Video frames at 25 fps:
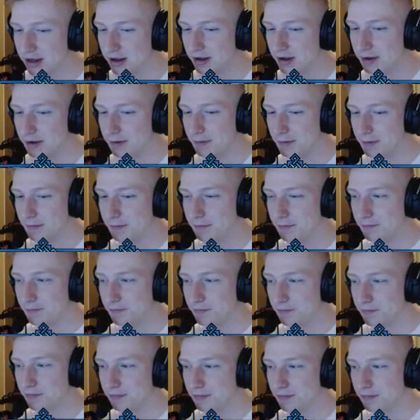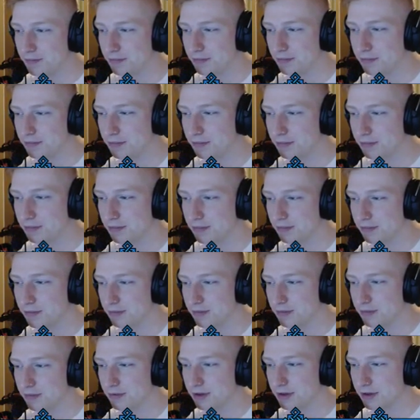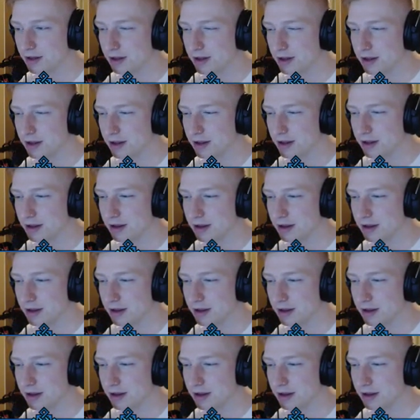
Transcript: No one is speaking in this clip.